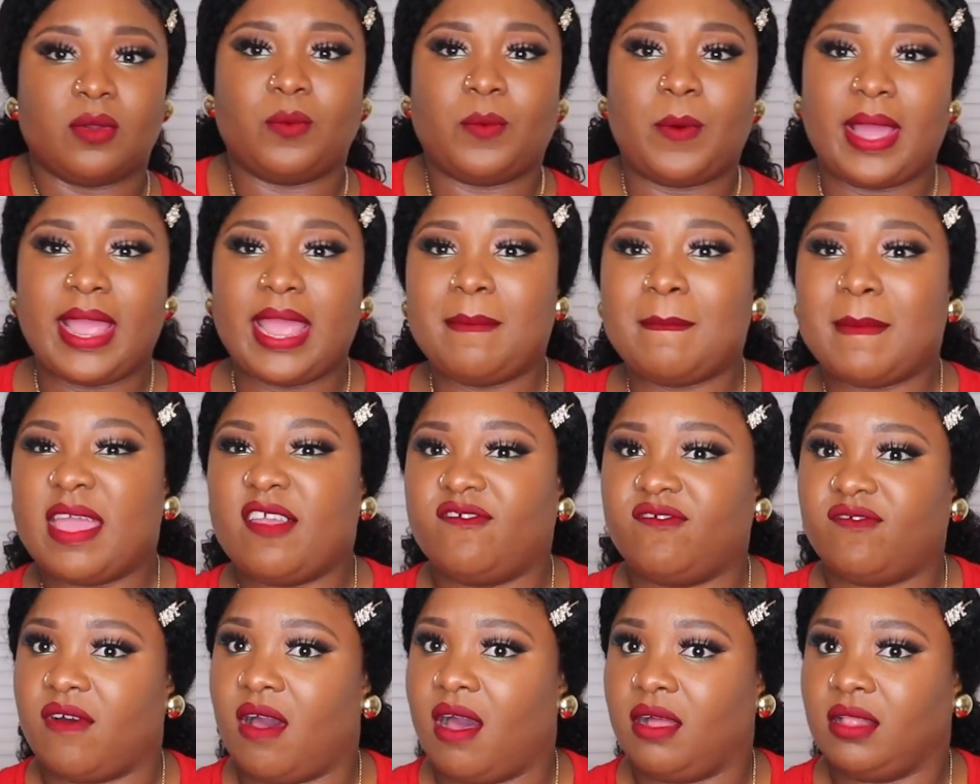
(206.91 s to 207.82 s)
why am I
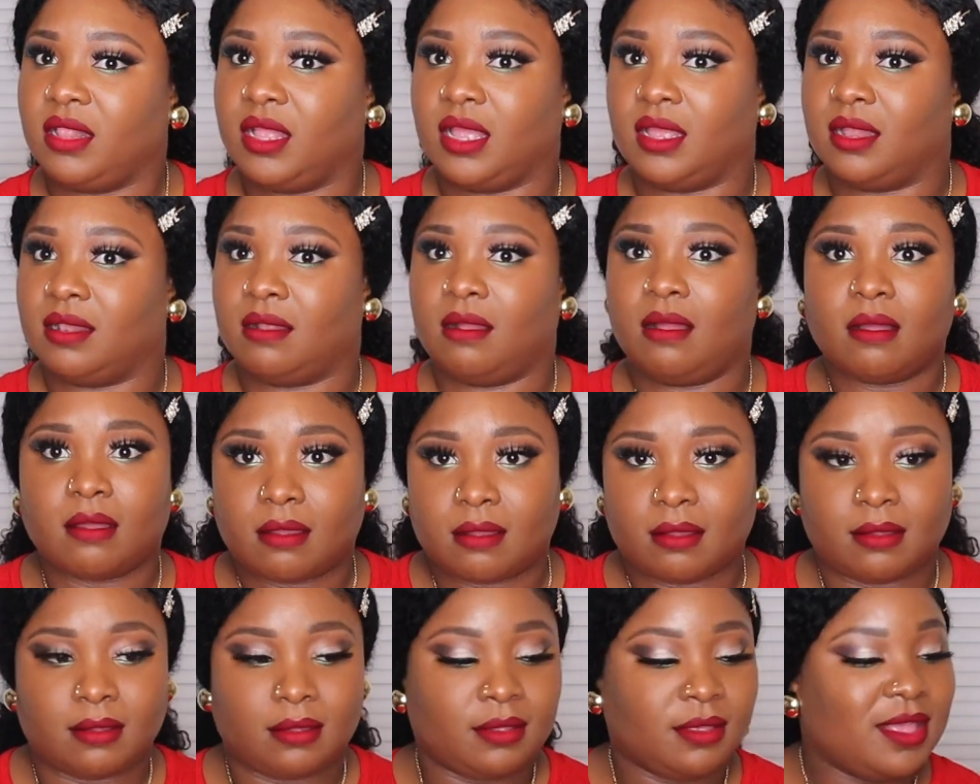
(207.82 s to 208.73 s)
falling? Oh.
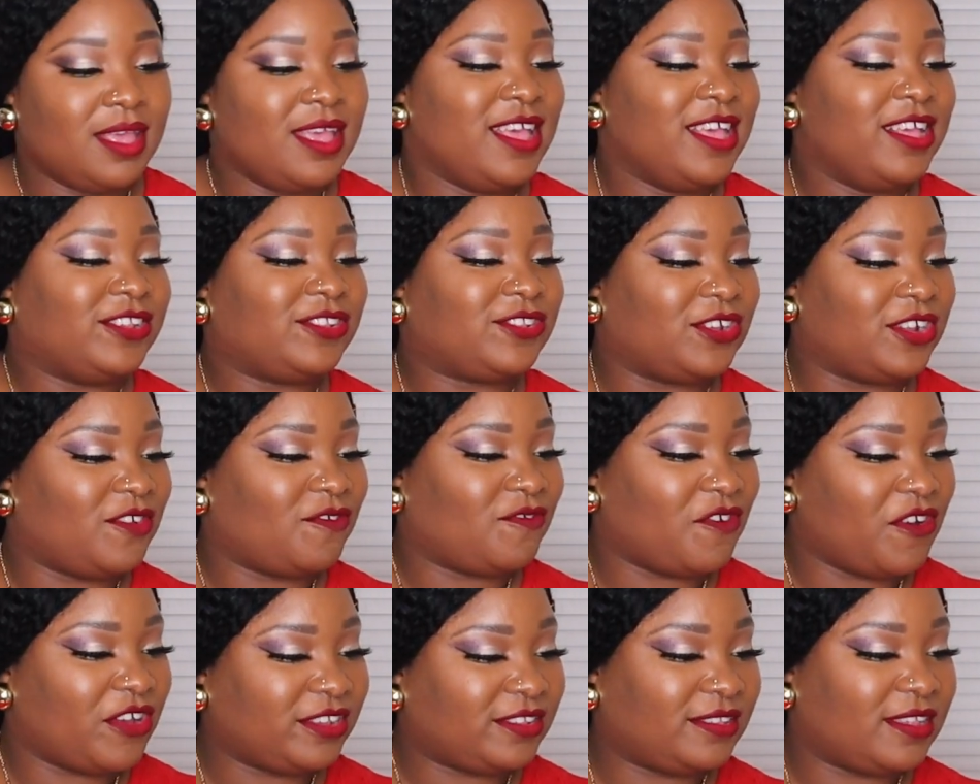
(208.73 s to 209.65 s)
So the
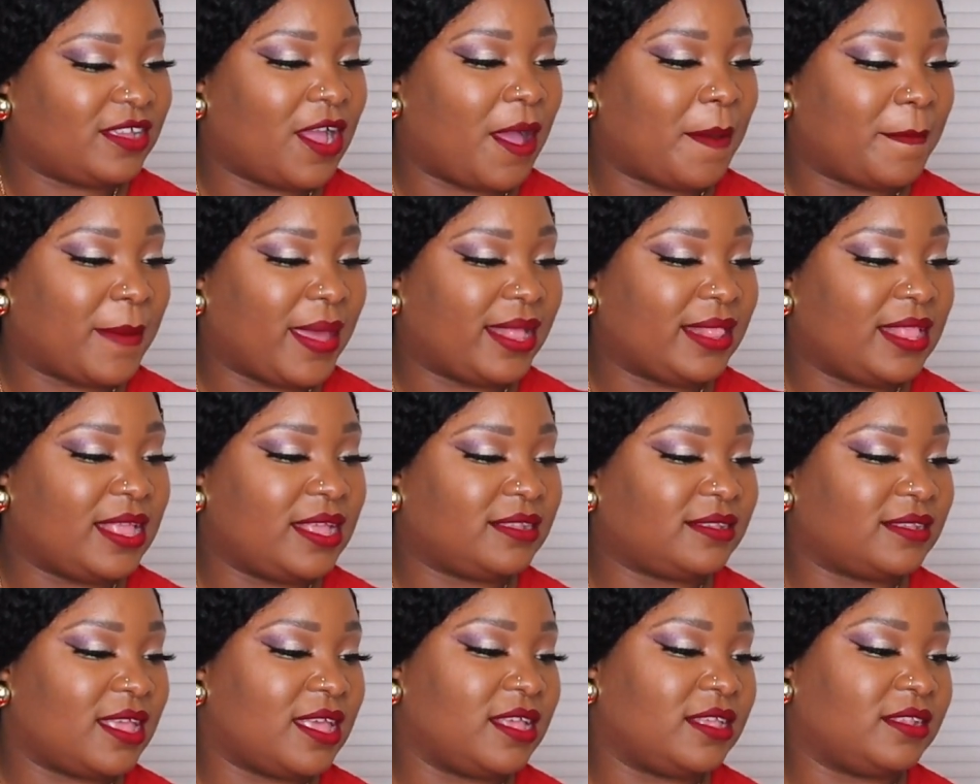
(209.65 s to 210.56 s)
first thing on my
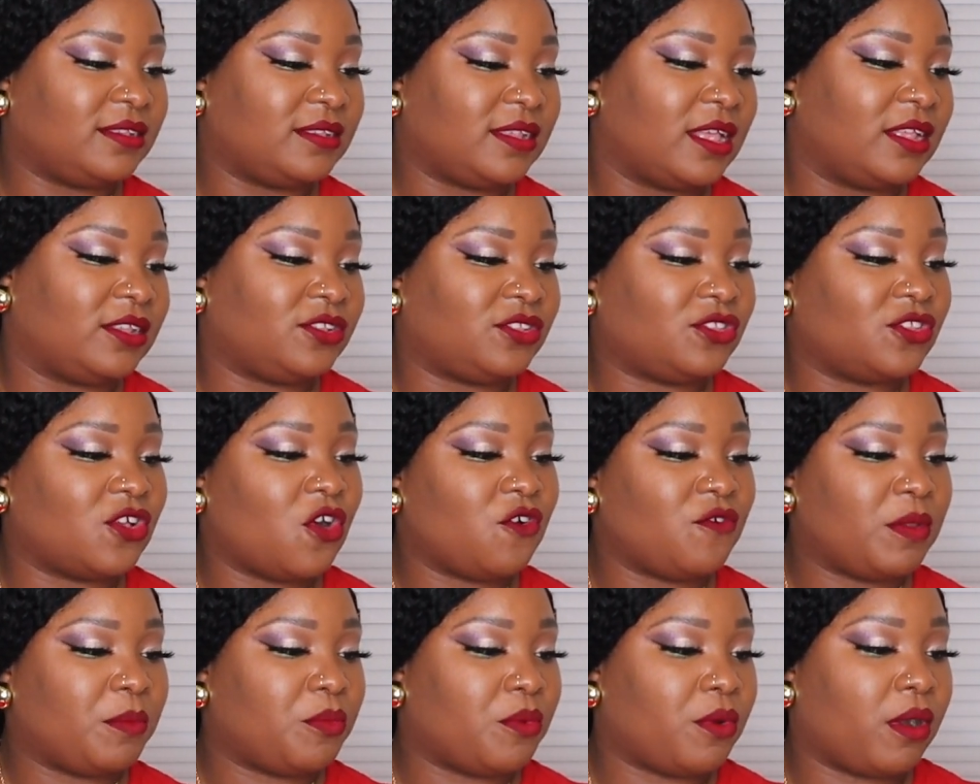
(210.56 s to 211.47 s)
list is
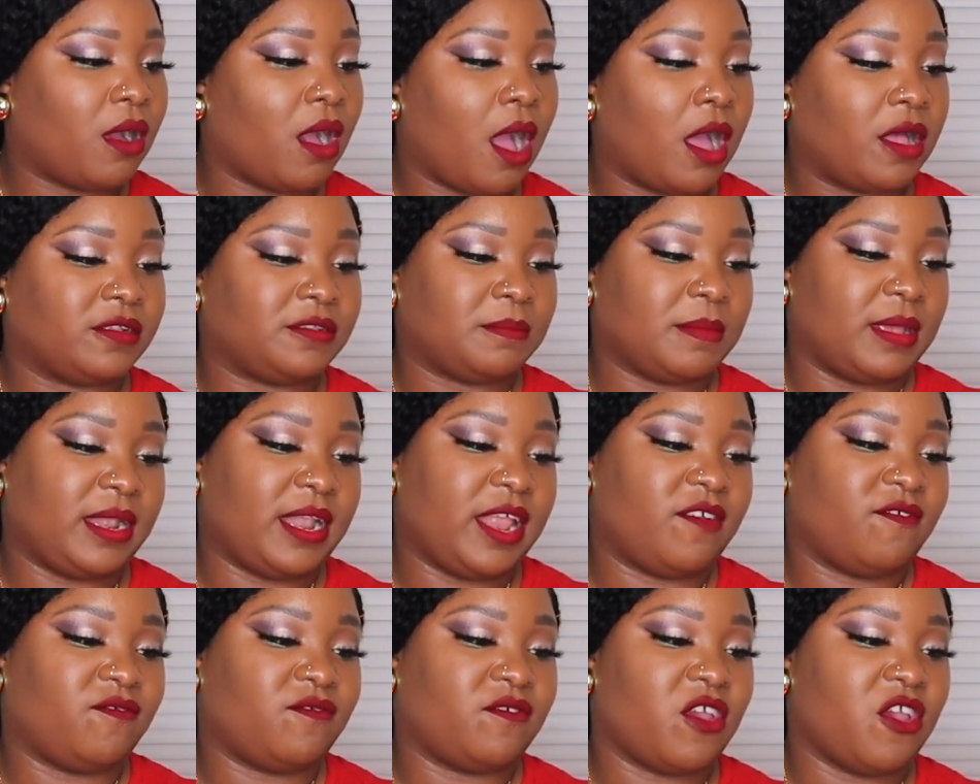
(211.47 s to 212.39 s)
Storybook
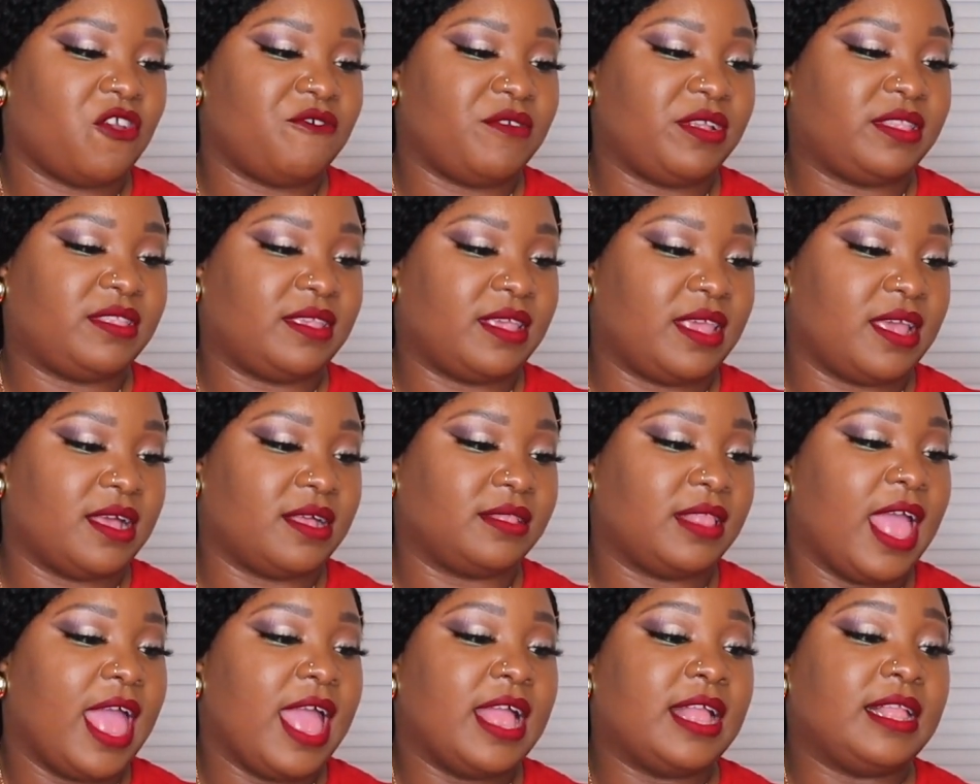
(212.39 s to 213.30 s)
Cosmetic Fairy
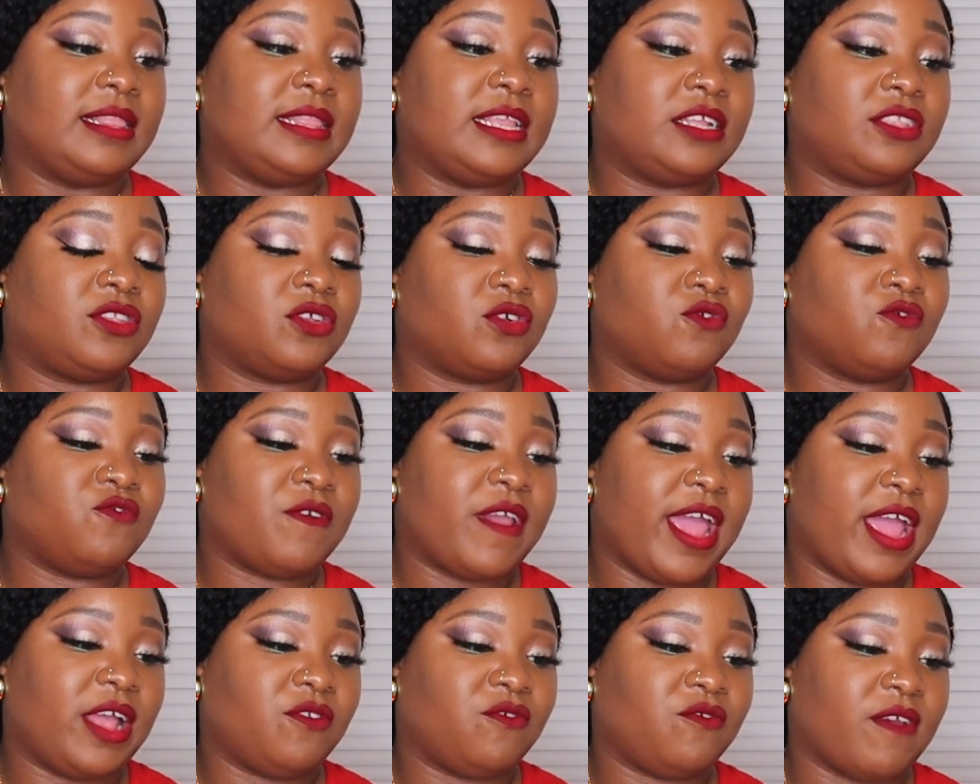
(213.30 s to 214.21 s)
Tale Little
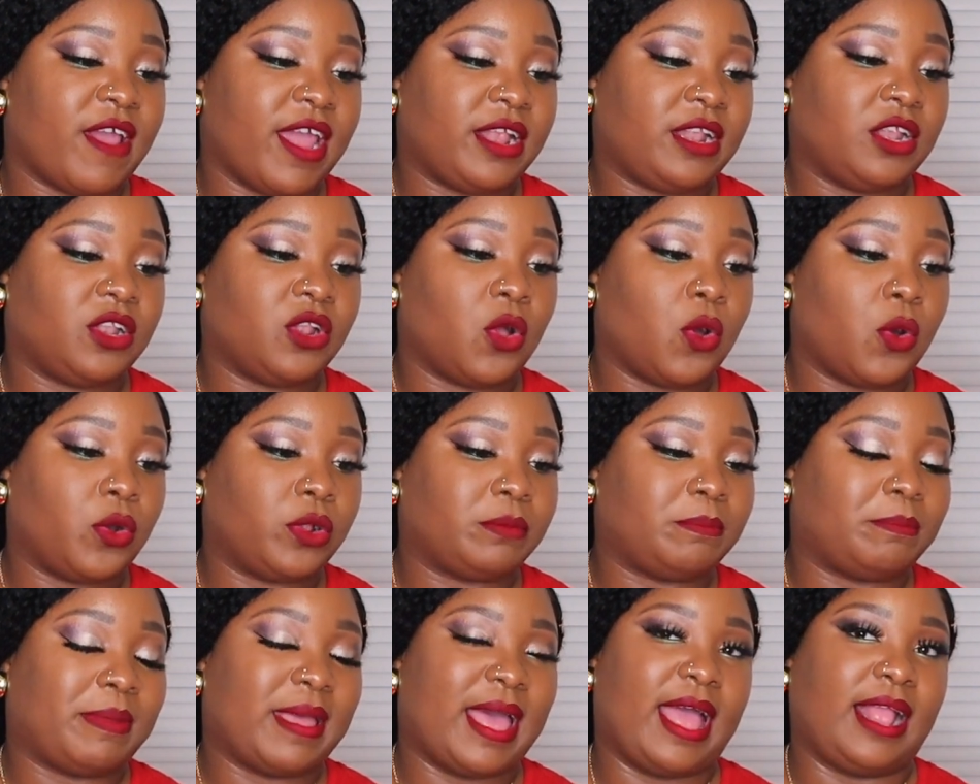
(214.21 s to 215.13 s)
Red Riding
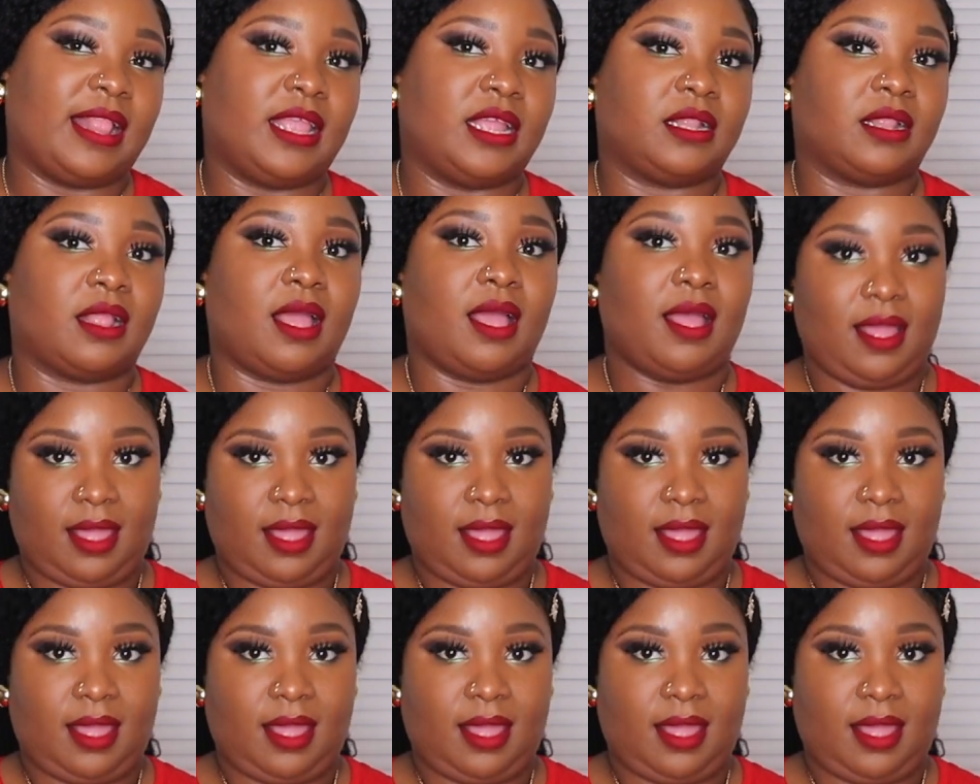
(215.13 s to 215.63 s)
Hood palette.